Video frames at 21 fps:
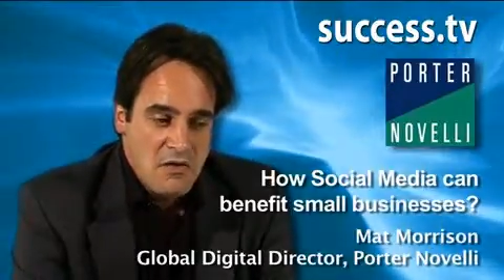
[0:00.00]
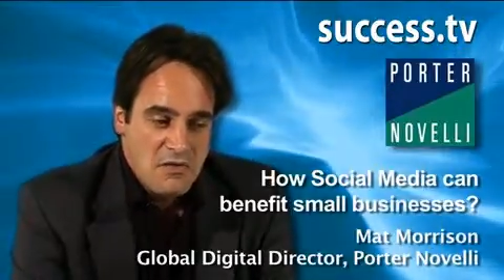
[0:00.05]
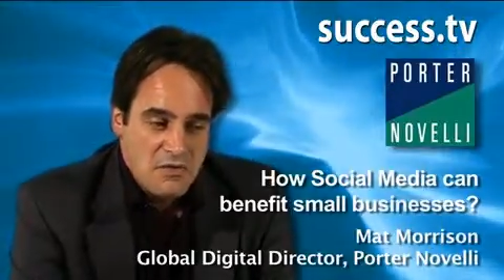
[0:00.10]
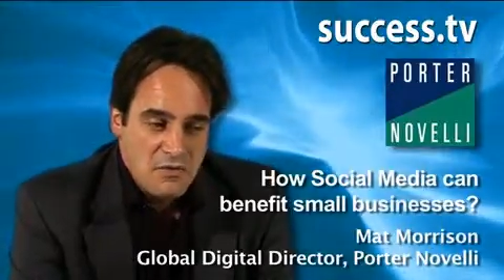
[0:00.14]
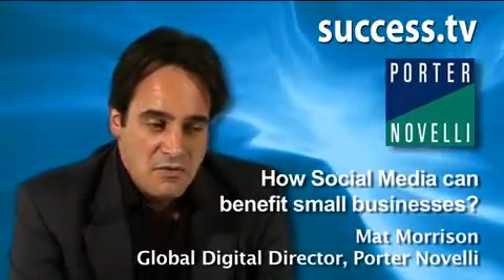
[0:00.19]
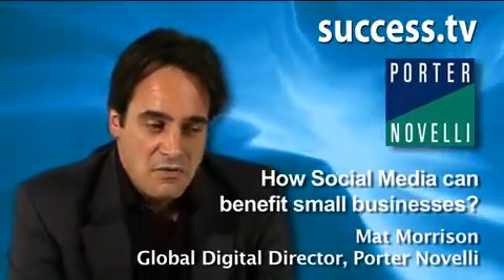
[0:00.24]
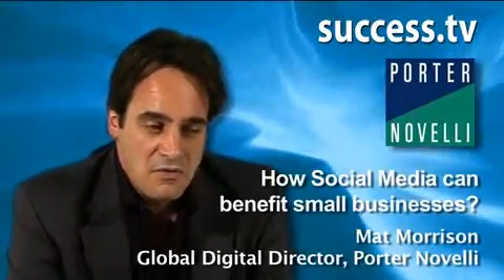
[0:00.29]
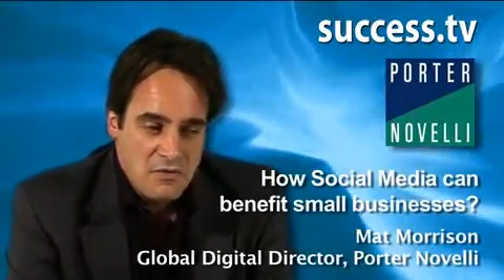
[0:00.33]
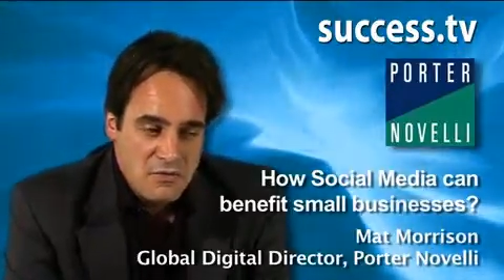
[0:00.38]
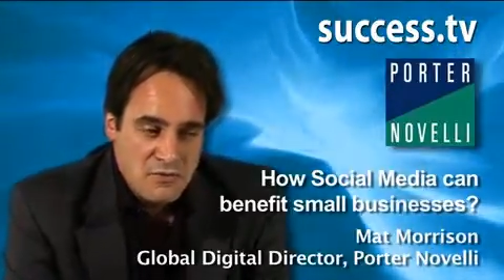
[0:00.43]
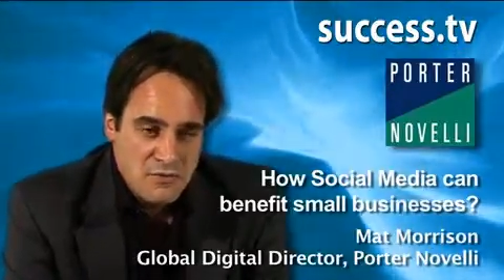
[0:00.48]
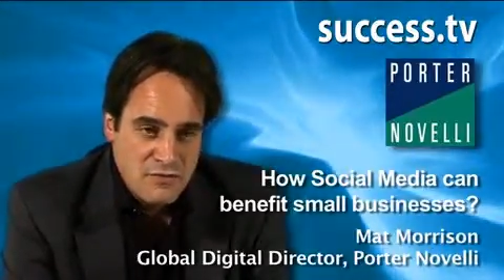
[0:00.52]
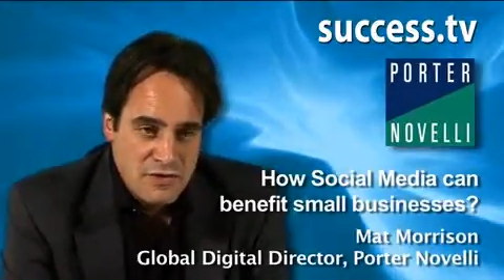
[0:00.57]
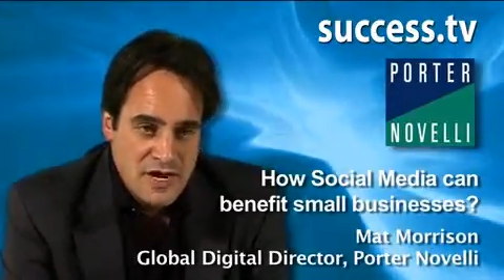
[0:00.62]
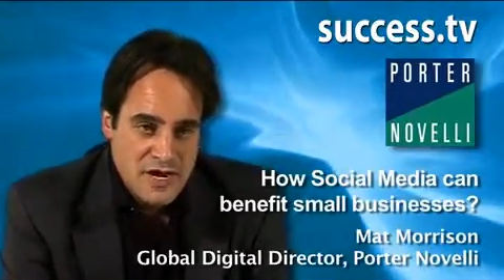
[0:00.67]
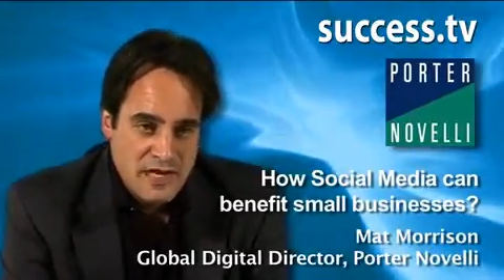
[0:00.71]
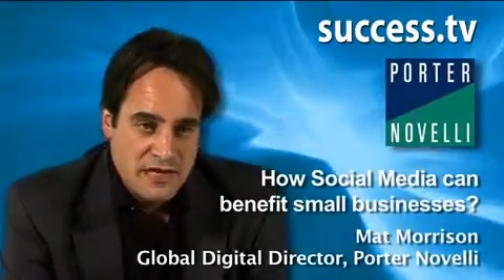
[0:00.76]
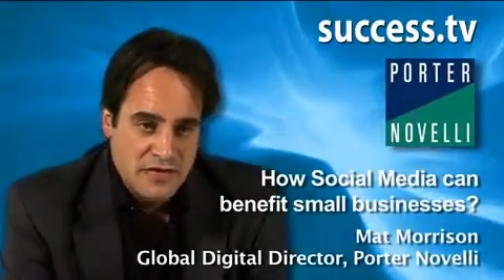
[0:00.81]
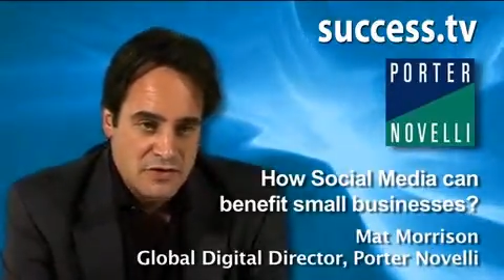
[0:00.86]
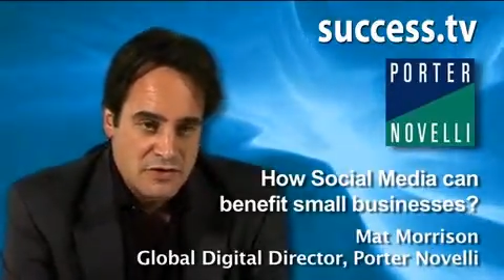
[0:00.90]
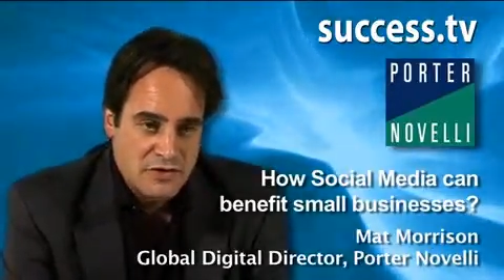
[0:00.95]
You're not
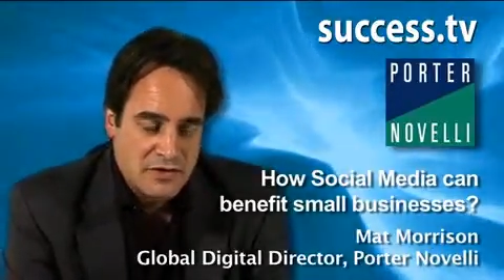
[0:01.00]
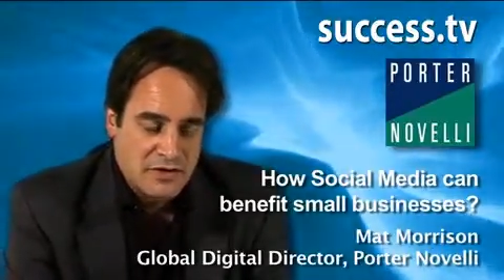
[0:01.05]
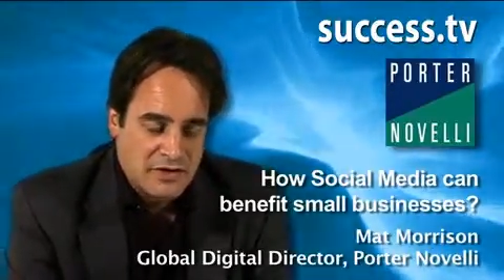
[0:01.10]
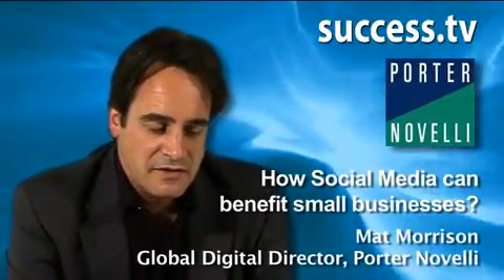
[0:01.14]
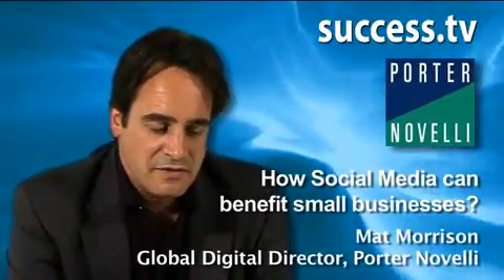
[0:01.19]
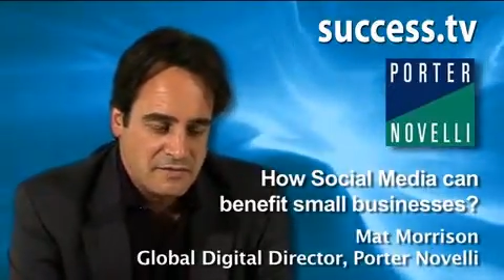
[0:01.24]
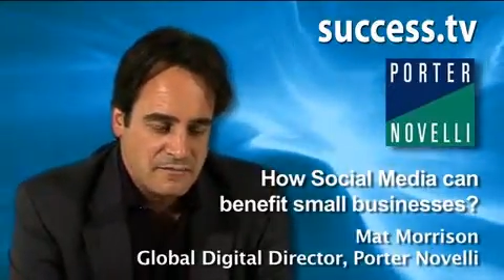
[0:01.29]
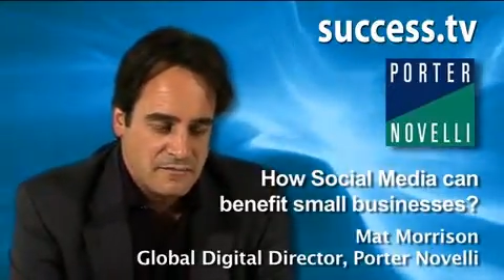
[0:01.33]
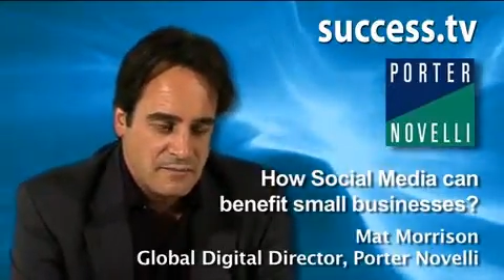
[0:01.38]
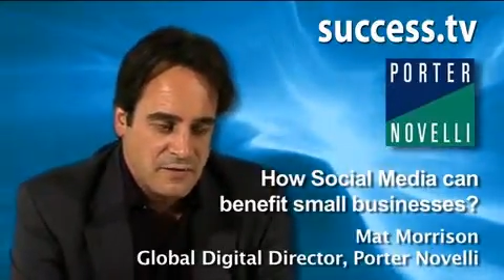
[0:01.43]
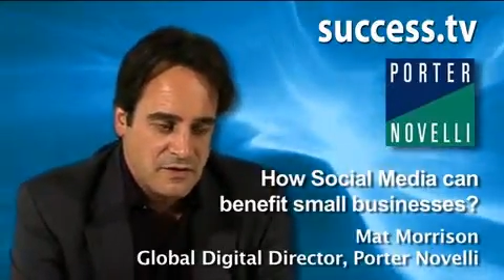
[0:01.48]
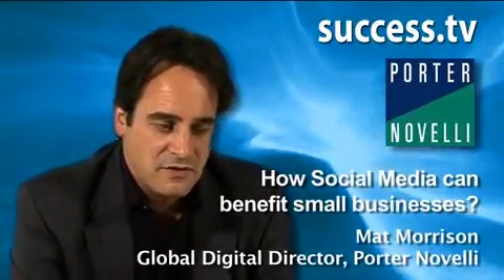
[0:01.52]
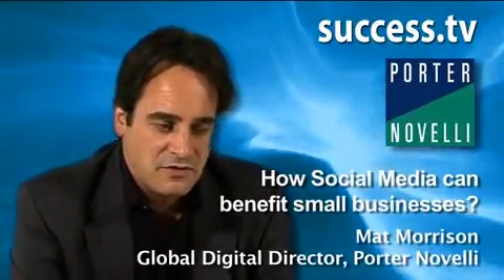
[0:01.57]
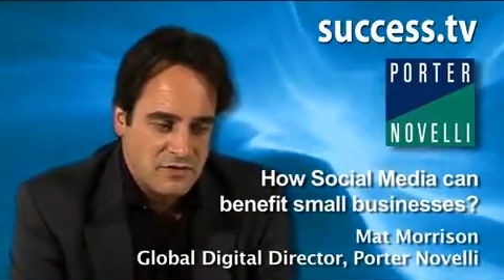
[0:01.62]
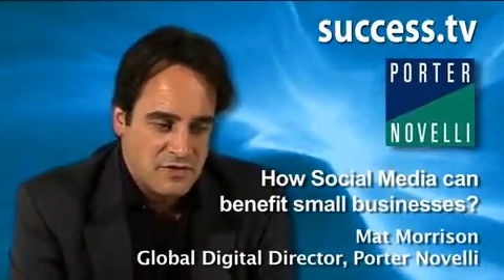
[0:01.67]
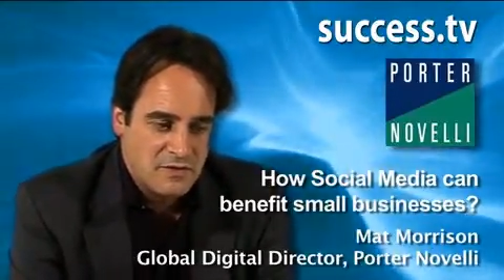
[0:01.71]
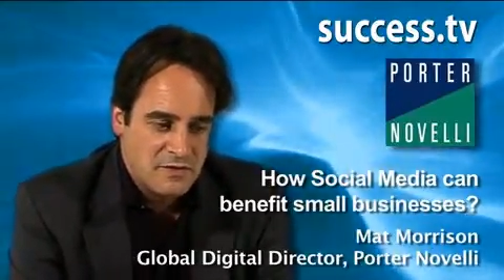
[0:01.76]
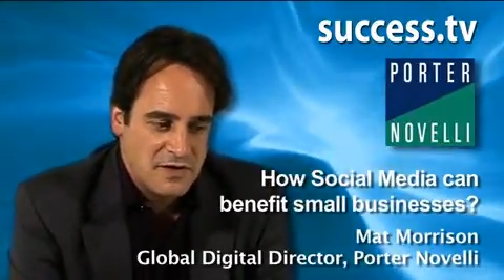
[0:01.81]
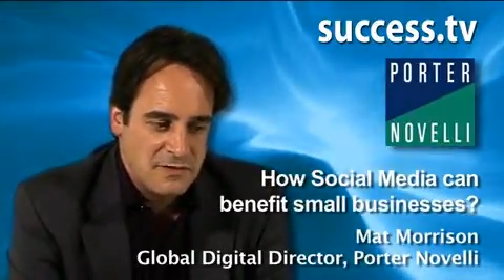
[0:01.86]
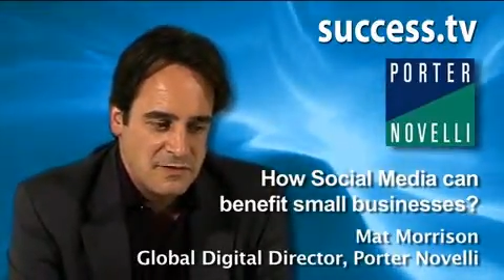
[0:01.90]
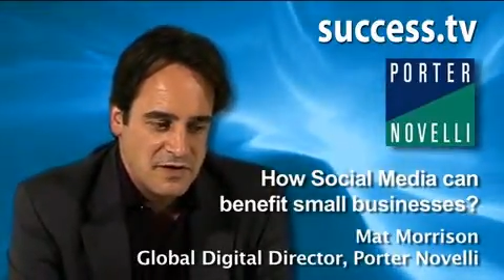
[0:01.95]
really looking
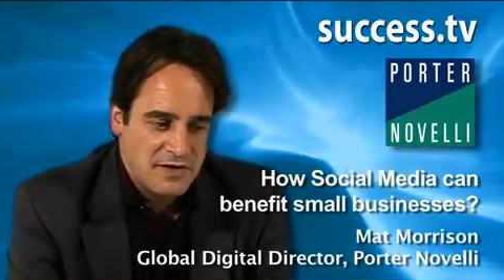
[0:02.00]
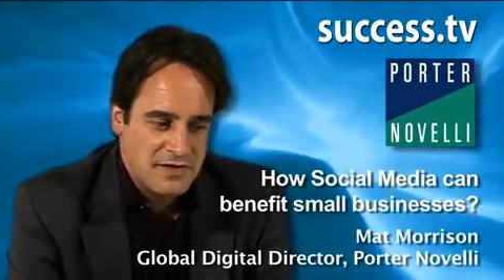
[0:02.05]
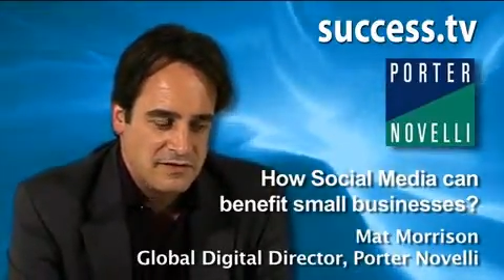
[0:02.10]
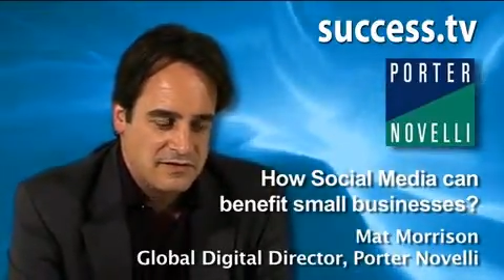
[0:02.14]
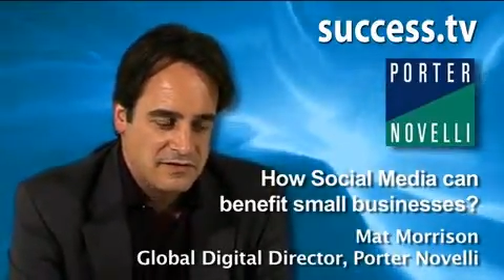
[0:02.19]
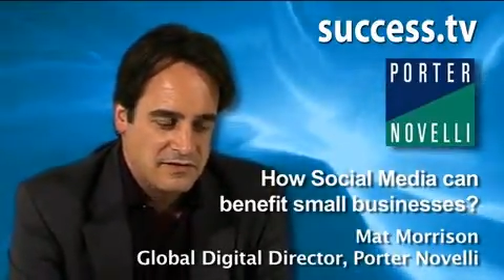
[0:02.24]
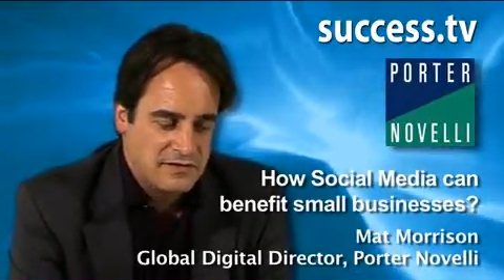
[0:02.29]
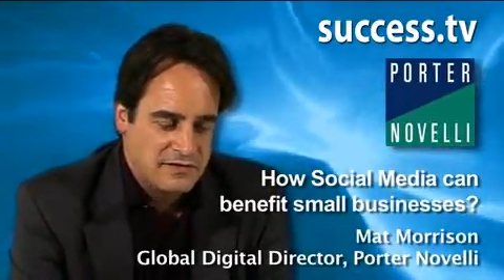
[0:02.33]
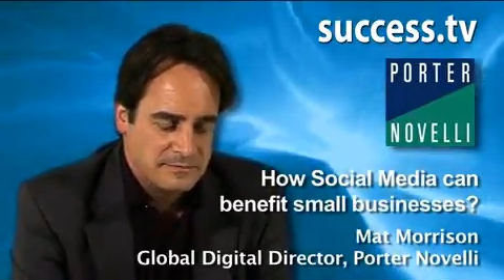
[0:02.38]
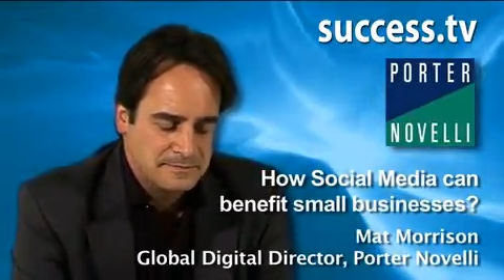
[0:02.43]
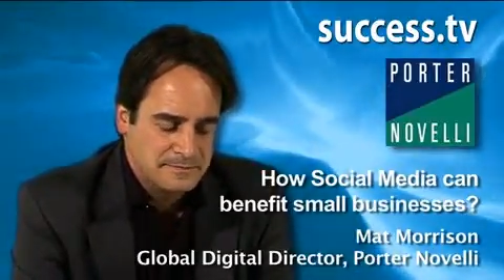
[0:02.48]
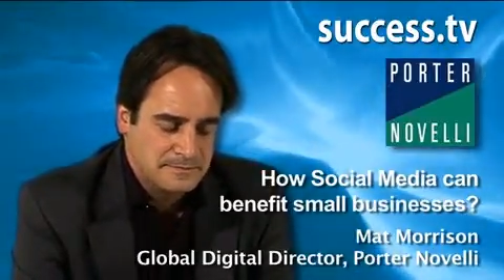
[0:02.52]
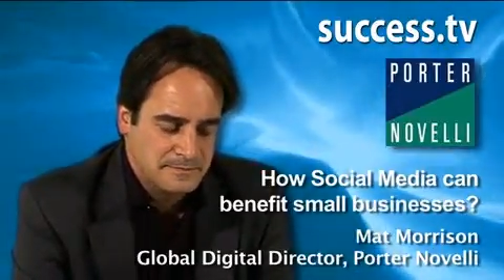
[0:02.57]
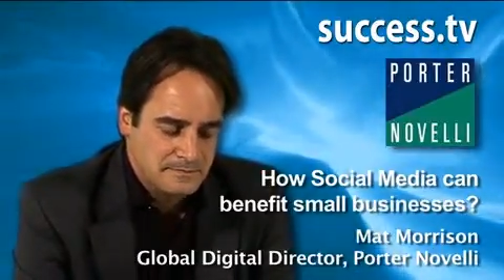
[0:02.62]
too many places.